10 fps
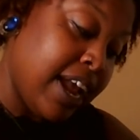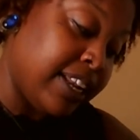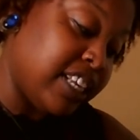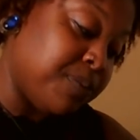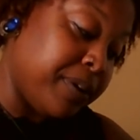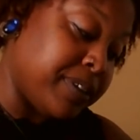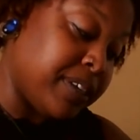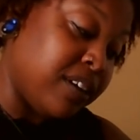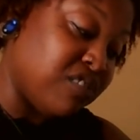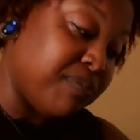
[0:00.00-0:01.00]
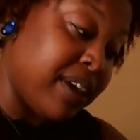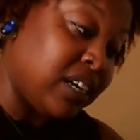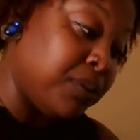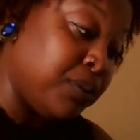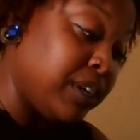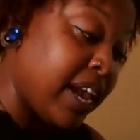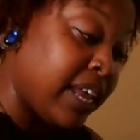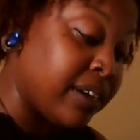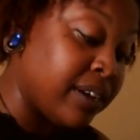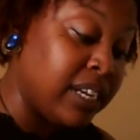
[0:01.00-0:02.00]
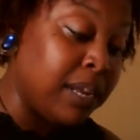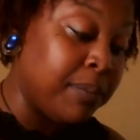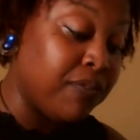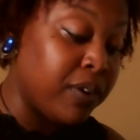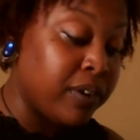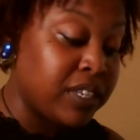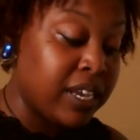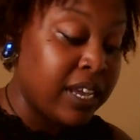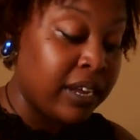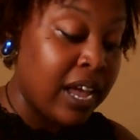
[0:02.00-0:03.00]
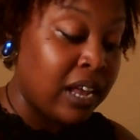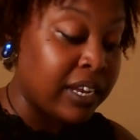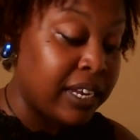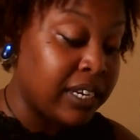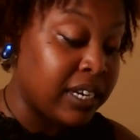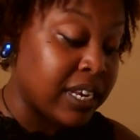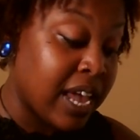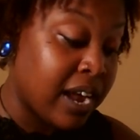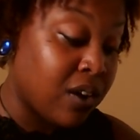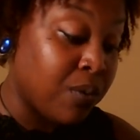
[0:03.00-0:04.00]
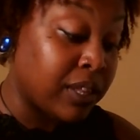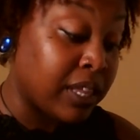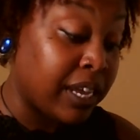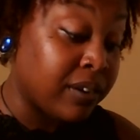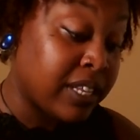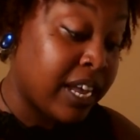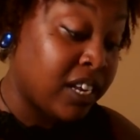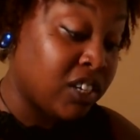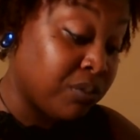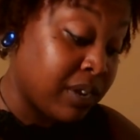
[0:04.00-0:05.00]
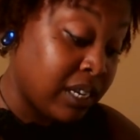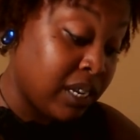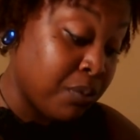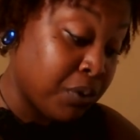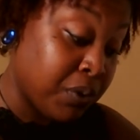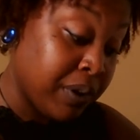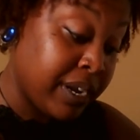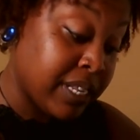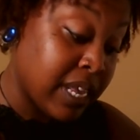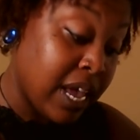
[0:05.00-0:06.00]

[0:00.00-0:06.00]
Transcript: and this person comes back communicating ugly, let me first tell y'all, y'all are ending the cycle with the air sign, Gemini, Libra, Aquarius.